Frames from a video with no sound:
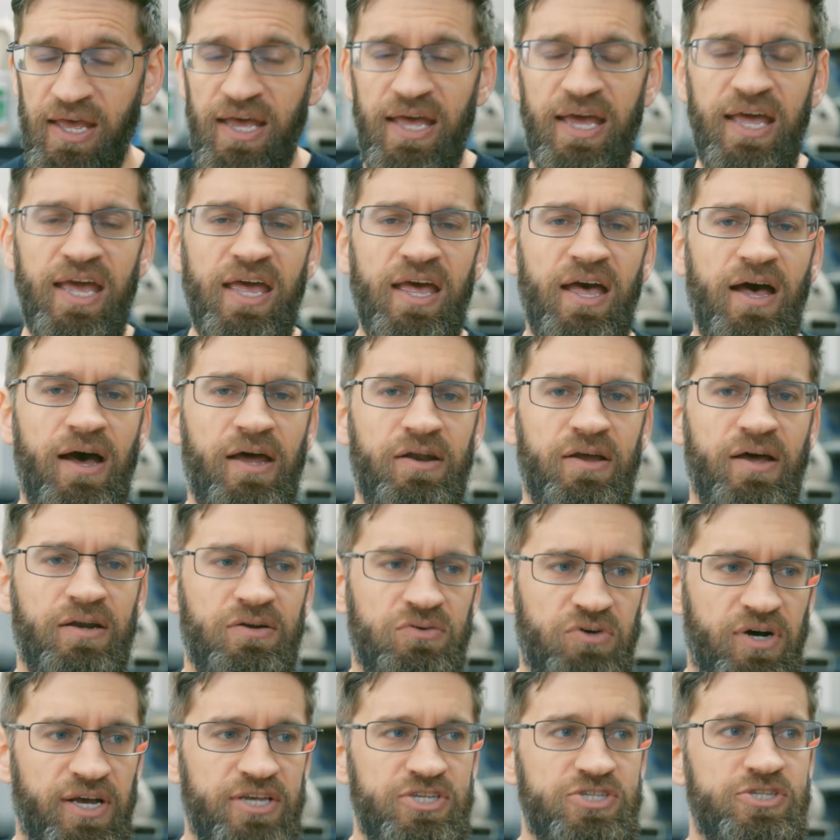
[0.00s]
And
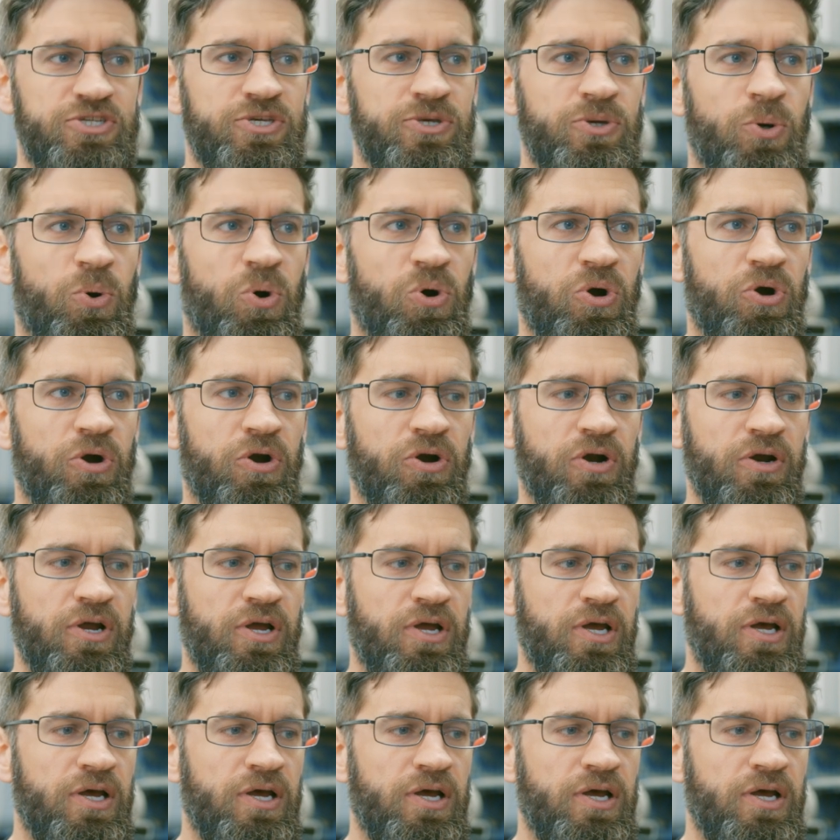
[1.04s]
unless you were